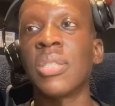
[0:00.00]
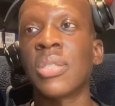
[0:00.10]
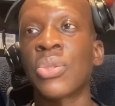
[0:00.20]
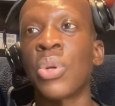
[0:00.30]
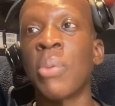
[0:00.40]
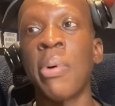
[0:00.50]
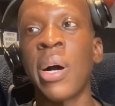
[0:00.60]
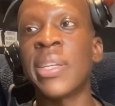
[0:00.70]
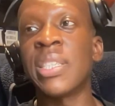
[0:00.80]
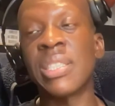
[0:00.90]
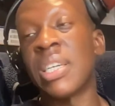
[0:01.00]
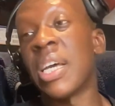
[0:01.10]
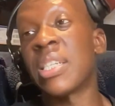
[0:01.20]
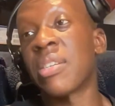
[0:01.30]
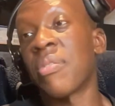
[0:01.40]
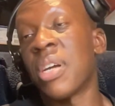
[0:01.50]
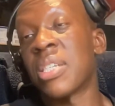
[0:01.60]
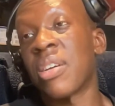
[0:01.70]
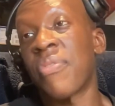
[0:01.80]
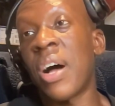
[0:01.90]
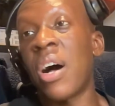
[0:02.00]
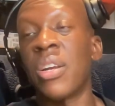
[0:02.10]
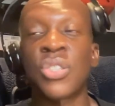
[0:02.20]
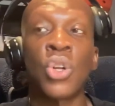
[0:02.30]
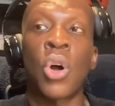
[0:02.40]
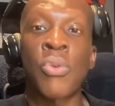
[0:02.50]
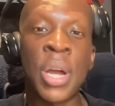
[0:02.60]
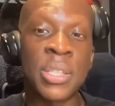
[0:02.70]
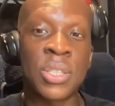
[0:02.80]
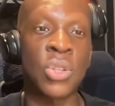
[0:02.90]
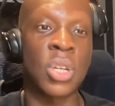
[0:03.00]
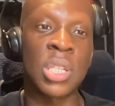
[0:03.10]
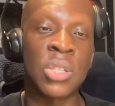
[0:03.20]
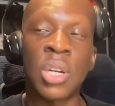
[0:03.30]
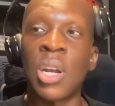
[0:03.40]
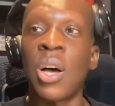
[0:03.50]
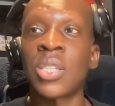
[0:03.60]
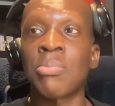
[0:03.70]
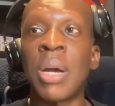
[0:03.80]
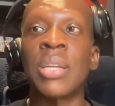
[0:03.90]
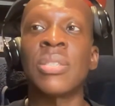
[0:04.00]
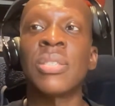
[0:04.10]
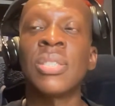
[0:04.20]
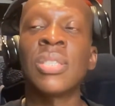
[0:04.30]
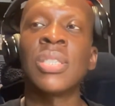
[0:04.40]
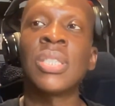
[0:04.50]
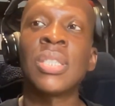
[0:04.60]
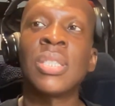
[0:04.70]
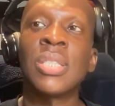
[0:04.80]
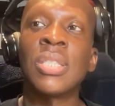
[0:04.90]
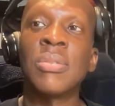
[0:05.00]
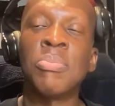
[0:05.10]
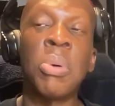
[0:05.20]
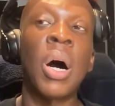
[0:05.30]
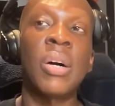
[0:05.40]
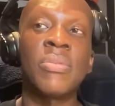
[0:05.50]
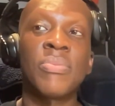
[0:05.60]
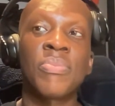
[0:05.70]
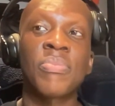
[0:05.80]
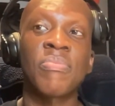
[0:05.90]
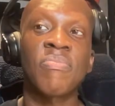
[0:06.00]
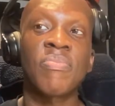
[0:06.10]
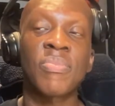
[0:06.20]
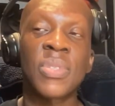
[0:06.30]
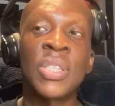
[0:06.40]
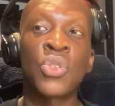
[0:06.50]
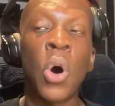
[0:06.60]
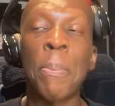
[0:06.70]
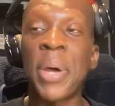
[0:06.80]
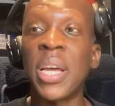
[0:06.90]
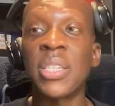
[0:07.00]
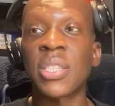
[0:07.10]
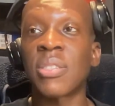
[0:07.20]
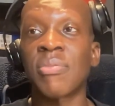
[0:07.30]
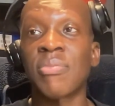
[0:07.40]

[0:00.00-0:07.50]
Koulibaly. It's a foul. It's not a red. He's not the last man. But he's got pace.